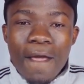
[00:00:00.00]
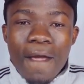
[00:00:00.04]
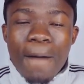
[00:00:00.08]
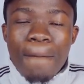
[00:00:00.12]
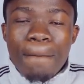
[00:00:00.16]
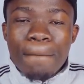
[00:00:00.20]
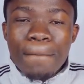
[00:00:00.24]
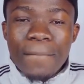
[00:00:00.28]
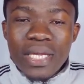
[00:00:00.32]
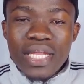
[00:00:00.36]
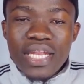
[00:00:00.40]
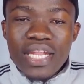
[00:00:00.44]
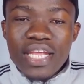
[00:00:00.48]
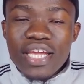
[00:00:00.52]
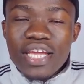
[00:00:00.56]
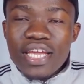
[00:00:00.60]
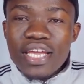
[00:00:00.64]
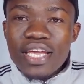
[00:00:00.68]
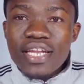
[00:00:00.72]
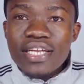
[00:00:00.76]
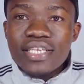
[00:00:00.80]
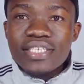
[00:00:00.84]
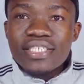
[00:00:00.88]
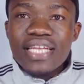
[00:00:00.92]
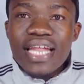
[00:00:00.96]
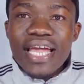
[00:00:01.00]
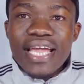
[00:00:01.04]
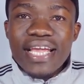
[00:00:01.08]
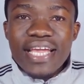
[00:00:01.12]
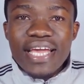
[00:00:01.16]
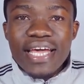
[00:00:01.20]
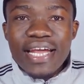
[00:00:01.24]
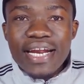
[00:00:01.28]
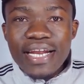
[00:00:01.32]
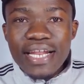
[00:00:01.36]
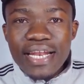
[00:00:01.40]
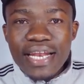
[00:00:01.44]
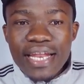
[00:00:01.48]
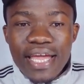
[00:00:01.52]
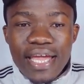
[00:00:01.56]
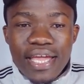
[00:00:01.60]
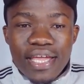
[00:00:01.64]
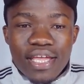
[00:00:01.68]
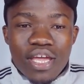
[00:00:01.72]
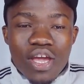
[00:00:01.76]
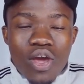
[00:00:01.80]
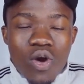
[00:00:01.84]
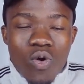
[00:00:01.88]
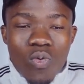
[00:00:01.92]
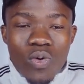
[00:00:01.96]
Meaning, it is like a
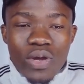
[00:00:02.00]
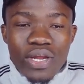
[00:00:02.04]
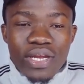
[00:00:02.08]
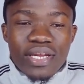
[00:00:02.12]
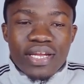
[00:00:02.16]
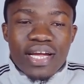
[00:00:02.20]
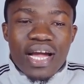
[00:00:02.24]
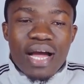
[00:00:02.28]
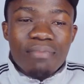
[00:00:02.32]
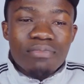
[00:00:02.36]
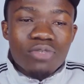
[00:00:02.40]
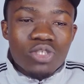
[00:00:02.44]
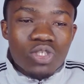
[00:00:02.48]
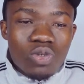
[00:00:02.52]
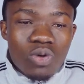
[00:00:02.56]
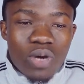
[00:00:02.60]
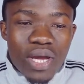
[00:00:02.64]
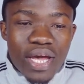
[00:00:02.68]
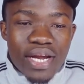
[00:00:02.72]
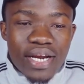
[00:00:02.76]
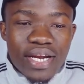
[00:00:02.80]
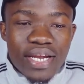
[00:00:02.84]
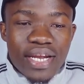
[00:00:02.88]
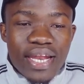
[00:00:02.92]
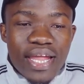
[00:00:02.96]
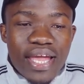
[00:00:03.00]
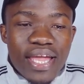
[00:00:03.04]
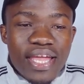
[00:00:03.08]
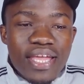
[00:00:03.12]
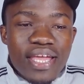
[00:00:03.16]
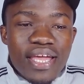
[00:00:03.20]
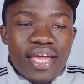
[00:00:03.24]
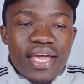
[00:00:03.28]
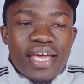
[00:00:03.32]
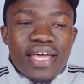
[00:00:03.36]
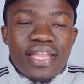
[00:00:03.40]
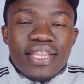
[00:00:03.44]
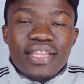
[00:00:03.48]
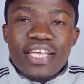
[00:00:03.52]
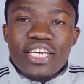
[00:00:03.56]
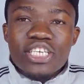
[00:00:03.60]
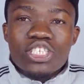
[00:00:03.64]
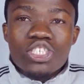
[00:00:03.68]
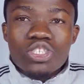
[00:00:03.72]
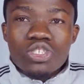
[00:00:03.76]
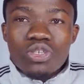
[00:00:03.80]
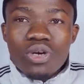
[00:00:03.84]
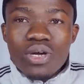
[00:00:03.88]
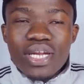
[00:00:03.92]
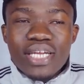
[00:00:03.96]
relay. When it comes to a relay, the
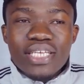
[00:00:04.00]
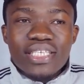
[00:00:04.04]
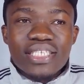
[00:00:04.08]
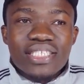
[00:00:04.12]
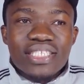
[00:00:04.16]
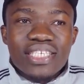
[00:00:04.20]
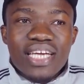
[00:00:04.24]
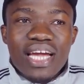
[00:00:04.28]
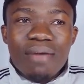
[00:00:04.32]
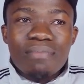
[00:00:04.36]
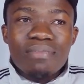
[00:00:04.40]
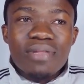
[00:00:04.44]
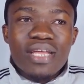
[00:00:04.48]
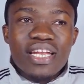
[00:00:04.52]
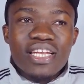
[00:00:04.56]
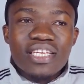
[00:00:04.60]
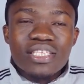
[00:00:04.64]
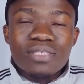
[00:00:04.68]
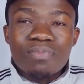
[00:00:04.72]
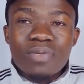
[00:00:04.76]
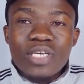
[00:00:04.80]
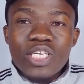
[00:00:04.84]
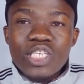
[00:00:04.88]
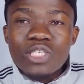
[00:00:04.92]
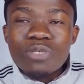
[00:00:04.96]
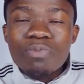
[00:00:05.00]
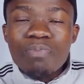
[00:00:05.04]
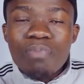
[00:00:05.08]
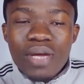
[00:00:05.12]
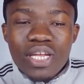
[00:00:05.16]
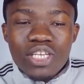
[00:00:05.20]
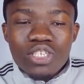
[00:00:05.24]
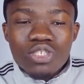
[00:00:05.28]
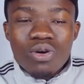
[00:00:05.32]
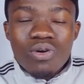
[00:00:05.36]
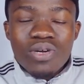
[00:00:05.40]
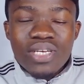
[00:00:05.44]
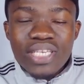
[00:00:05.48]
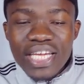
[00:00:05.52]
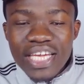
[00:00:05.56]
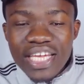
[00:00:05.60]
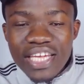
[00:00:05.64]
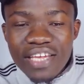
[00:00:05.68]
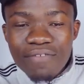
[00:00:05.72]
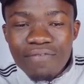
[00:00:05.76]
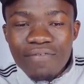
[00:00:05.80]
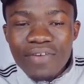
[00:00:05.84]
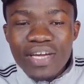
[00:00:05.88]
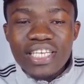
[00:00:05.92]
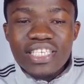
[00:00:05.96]
shortest time that is being spent on the
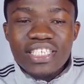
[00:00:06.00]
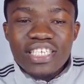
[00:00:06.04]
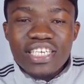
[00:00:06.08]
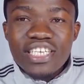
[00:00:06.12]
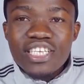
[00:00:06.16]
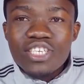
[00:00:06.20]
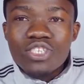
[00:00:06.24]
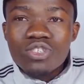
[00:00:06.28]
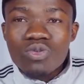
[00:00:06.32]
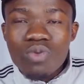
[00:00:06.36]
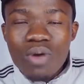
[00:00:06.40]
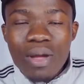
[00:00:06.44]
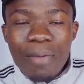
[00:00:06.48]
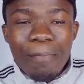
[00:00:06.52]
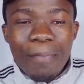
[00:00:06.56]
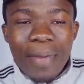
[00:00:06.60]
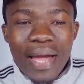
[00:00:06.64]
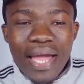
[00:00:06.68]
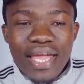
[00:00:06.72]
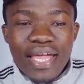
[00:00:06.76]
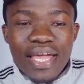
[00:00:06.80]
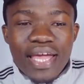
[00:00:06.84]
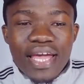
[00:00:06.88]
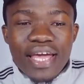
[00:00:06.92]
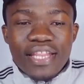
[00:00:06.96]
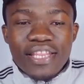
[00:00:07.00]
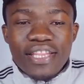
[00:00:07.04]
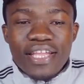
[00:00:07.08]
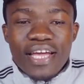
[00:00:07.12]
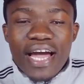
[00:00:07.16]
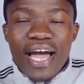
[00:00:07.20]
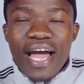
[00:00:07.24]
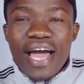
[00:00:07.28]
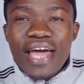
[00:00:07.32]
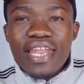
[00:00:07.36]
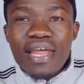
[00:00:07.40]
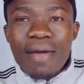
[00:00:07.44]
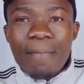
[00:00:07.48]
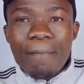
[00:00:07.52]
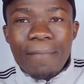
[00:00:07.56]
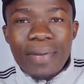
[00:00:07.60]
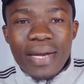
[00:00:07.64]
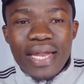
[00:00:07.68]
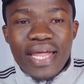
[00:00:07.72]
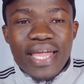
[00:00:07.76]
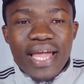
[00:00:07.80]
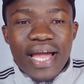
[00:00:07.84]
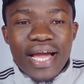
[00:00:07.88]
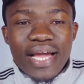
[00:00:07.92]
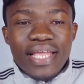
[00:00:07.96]
event, it is whereby the other
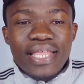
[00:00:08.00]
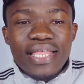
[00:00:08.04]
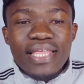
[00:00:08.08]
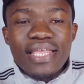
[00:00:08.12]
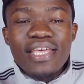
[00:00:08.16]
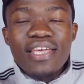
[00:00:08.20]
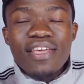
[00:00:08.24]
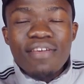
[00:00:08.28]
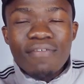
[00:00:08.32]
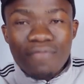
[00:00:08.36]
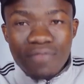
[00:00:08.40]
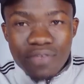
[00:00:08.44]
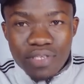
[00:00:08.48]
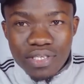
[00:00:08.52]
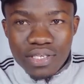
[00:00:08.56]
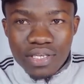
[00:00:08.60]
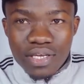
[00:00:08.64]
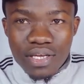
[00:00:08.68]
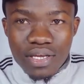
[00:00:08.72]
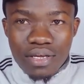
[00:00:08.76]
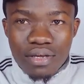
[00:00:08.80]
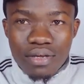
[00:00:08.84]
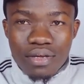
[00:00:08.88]
player gives